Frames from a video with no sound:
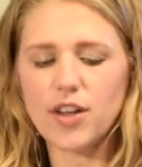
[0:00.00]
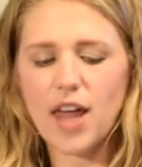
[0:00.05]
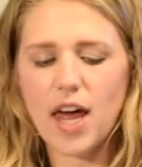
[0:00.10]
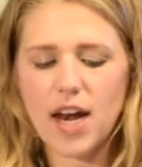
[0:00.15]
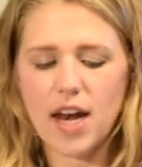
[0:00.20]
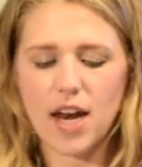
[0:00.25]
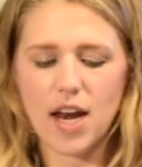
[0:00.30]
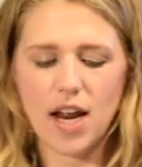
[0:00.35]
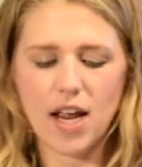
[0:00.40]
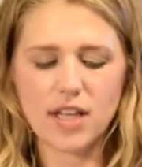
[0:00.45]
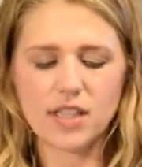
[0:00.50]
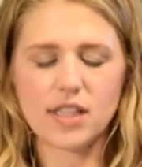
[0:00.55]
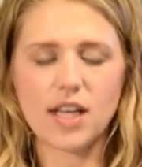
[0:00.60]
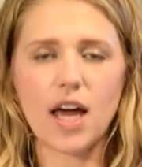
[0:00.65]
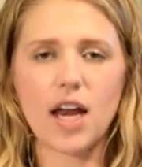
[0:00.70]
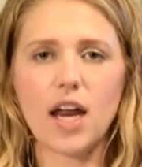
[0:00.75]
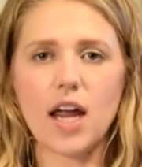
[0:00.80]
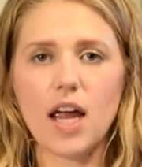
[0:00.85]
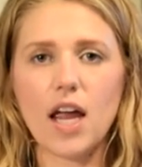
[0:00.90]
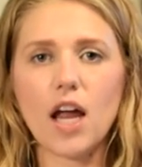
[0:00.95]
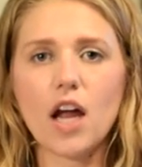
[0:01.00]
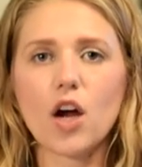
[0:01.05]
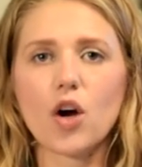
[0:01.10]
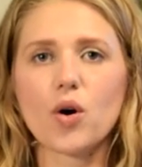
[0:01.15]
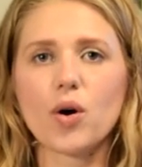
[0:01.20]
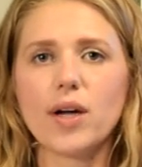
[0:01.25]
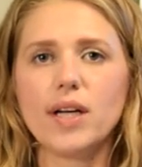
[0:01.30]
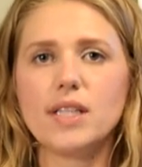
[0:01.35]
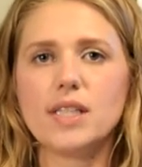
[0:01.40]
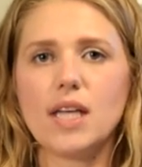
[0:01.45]
that it is going to
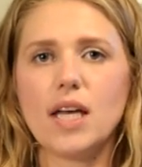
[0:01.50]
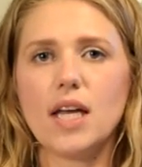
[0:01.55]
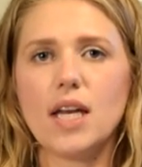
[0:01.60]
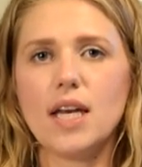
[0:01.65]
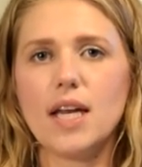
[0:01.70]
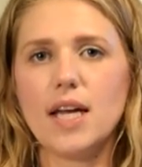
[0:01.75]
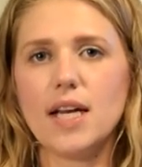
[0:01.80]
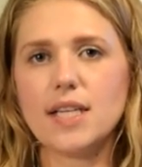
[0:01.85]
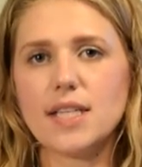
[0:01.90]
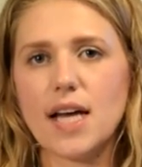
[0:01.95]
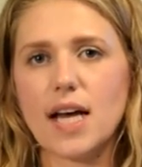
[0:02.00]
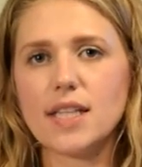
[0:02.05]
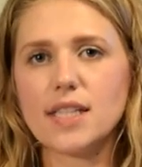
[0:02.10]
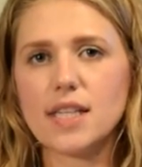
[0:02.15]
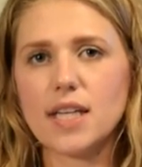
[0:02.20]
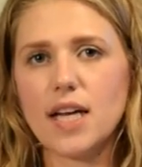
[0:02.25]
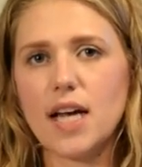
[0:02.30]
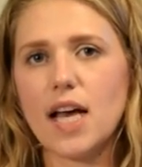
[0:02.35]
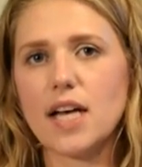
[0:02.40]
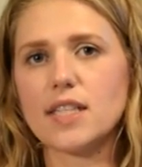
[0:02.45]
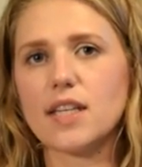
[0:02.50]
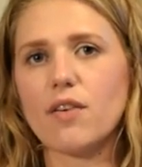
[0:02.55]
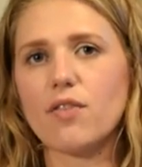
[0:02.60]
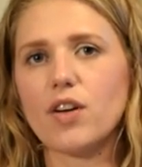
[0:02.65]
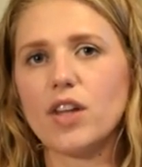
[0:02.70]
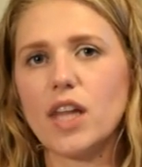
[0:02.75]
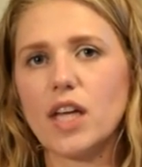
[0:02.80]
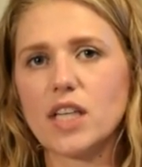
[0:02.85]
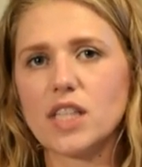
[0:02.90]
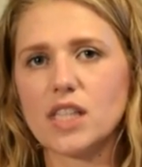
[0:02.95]
increase in intensity as
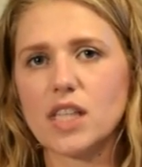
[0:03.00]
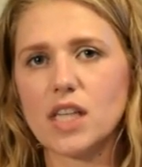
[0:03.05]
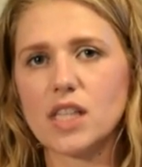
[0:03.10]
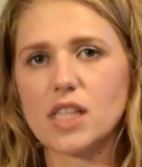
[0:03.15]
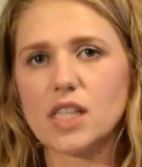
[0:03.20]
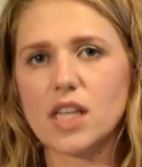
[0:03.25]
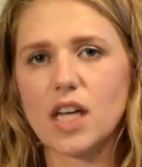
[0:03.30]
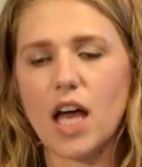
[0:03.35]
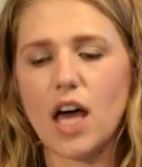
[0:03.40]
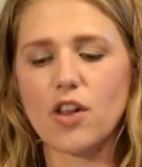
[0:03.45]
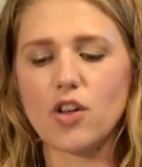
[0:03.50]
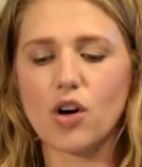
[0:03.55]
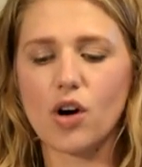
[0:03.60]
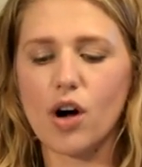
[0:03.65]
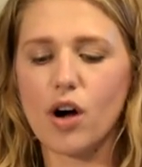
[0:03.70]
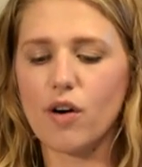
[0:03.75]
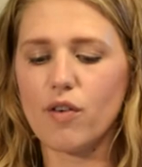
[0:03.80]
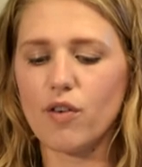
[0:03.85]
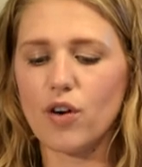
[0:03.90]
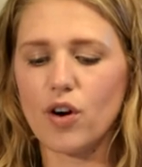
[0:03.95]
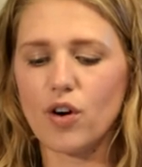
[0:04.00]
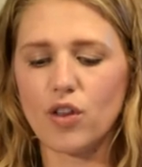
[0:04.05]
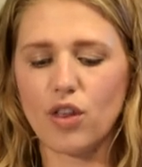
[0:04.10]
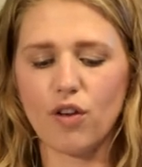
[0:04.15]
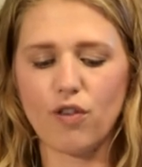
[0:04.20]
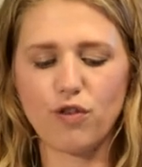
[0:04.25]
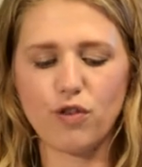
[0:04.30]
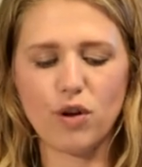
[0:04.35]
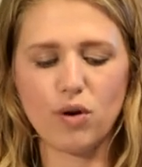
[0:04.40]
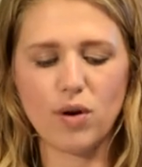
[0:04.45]
everything sits together over
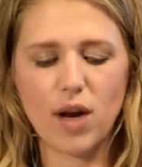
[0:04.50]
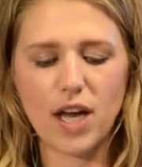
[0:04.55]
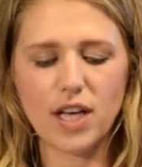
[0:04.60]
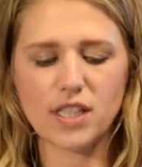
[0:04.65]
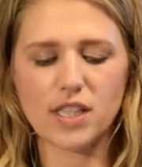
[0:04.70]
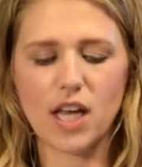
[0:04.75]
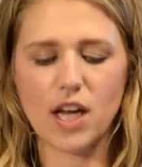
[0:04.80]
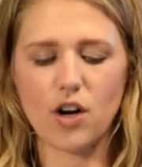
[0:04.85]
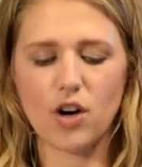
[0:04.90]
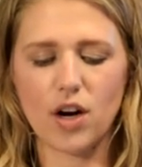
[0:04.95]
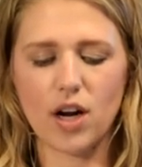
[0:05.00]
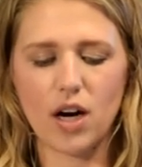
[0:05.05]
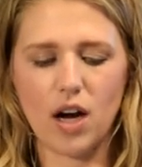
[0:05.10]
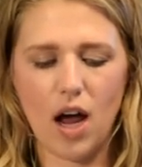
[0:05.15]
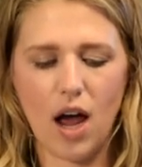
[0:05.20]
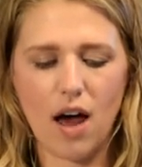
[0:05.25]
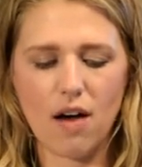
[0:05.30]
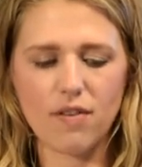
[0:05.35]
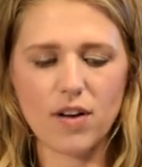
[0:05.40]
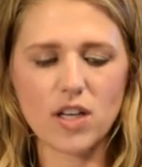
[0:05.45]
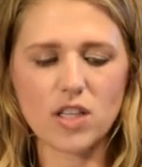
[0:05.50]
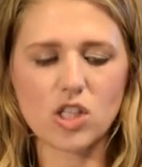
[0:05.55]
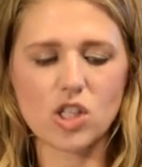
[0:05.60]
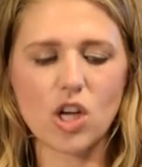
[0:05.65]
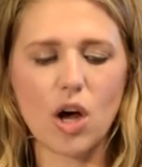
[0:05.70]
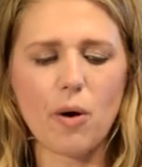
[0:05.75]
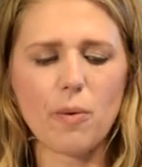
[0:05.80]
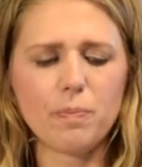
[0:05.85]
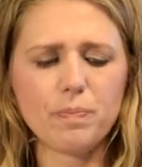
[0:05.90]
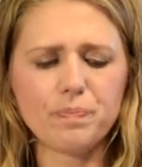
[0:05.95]
the few days that you're going to have it.
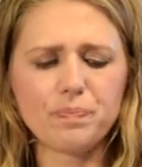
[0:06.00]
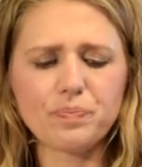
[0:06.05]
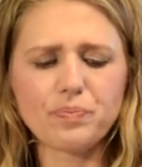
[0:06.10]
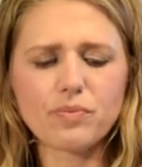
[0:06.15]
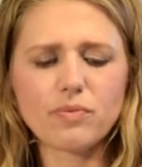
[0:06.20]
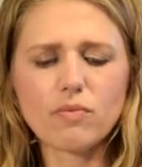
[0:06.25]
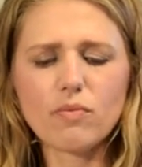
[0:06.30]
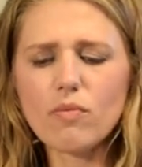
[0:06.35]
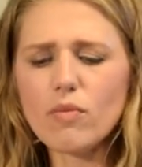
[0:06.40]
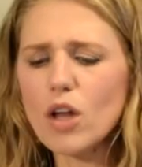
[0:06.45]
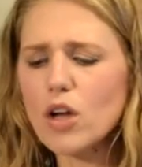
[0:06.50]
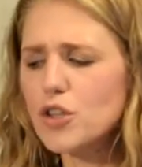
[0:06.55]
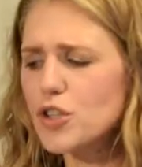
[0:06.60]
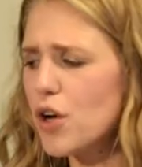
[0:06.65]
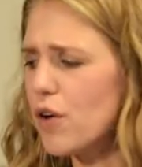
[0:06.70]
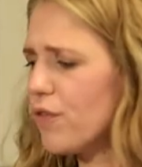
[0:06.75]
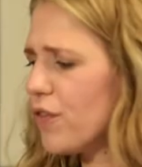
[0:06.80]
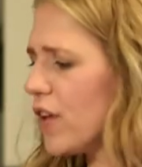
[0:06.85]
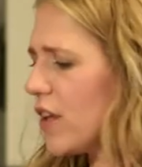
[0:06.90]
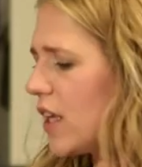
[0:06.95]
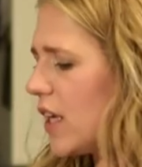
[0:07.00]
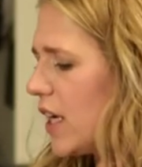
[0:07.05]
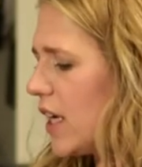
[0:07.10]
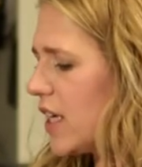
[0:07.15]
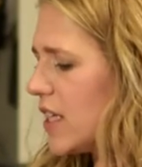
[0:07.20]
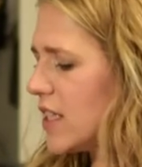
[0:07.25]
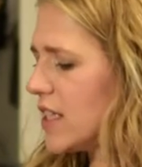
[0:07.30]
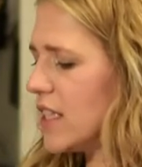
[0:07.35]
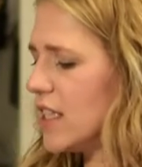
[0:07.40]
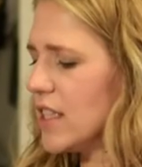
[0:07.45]
So don't feel the need
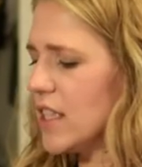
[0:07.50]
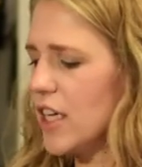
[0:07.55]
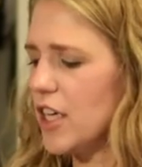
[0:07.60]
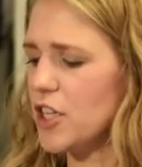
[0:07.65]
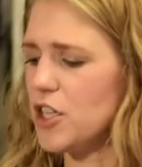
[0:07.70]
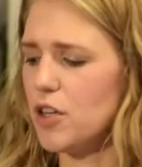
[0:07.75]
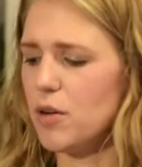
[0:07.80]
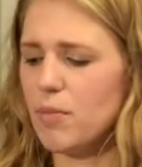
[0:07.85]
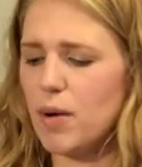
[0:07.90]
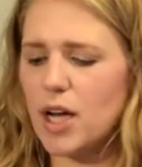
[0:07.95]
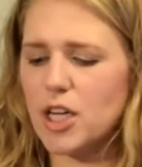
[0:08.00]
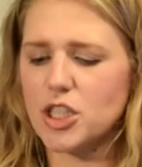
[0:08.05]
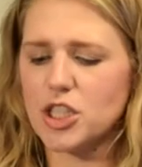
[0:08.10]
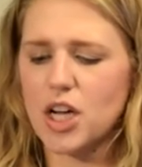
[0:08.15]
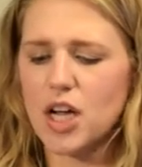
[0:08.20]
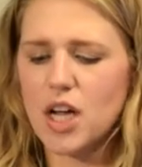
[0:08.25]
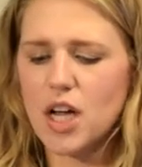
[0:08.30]
to season it too much.